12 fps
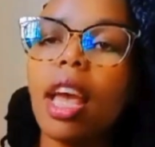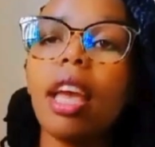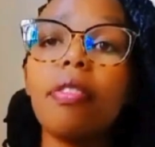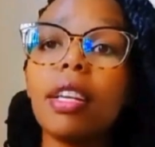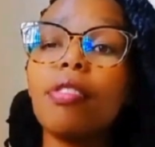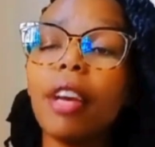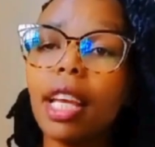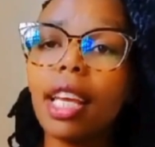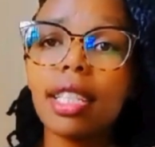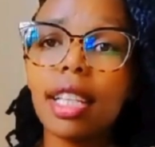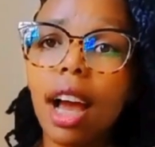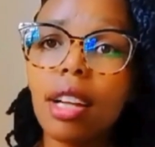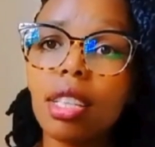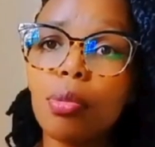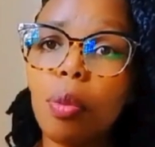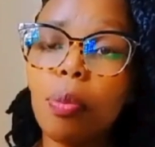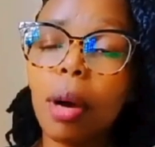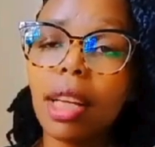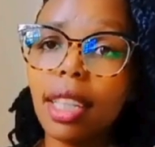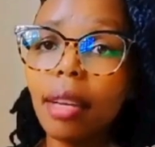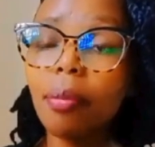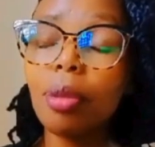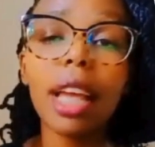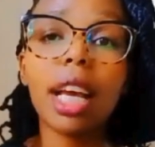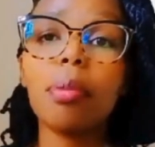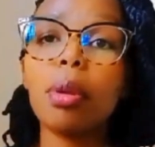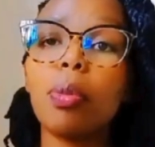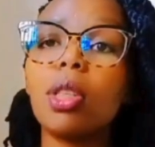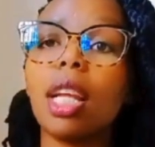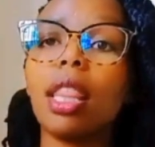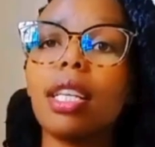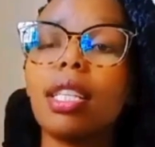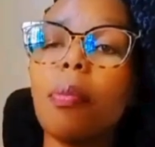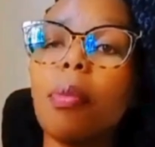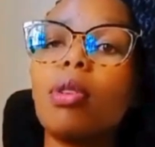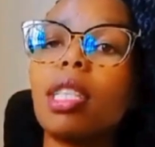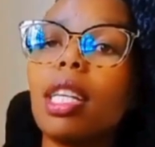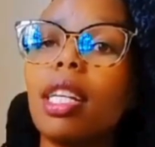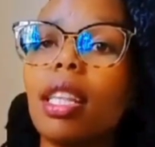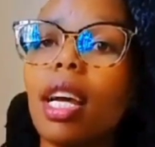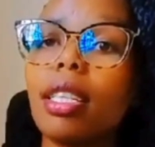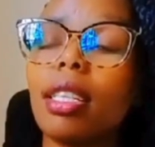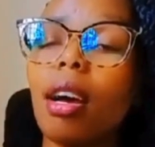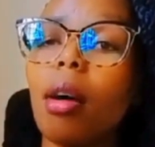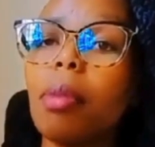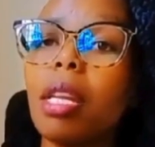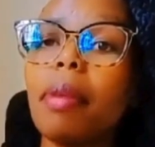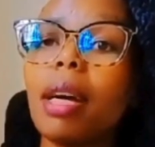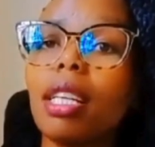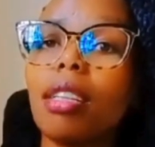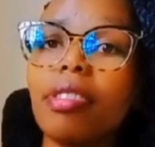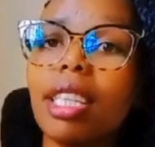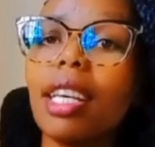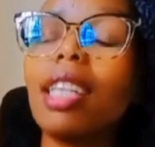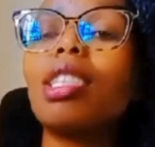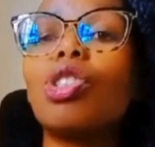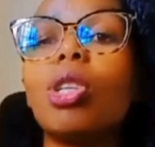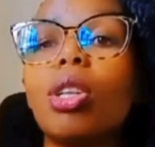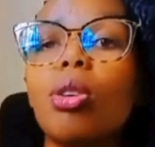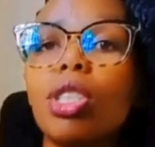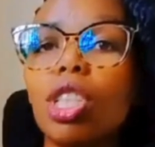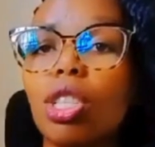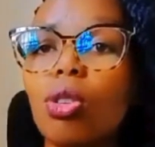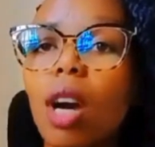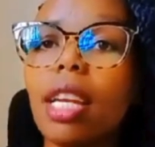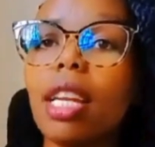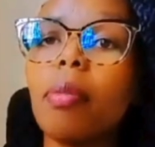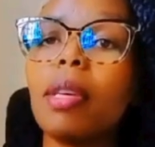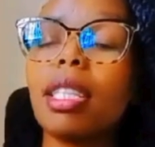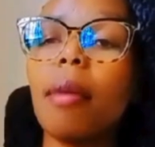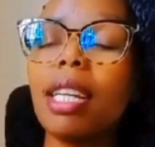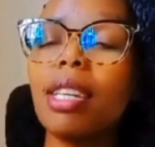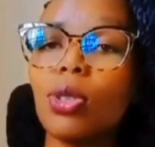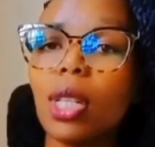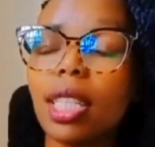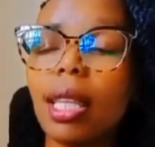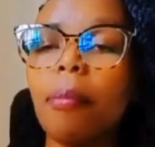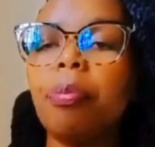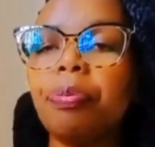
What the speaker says: Even if I get 100 bob per day, I can be putting that amount in that money market fund, and it will continue earning me some interest.